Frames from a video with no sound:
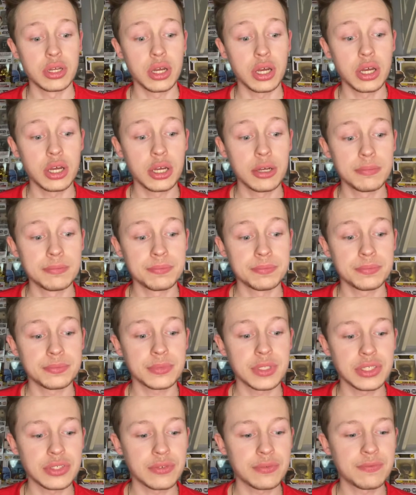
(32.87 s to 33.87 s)

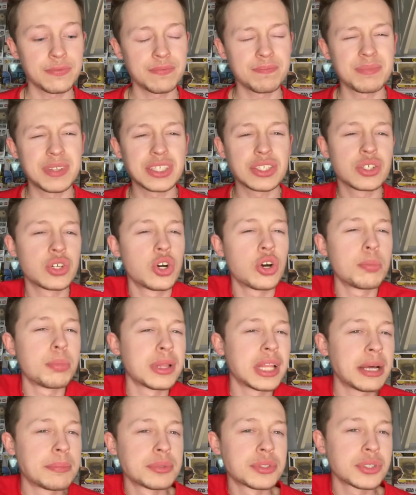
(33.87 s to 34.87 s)
There's a couple
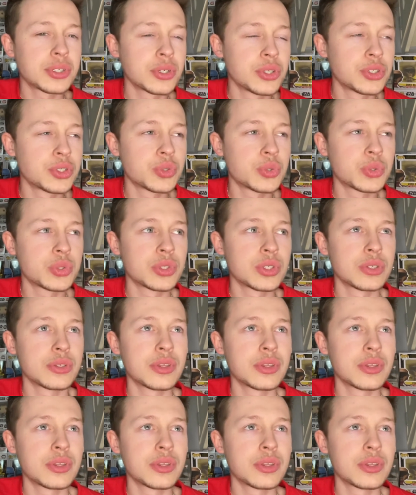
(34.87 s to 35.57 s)
episodes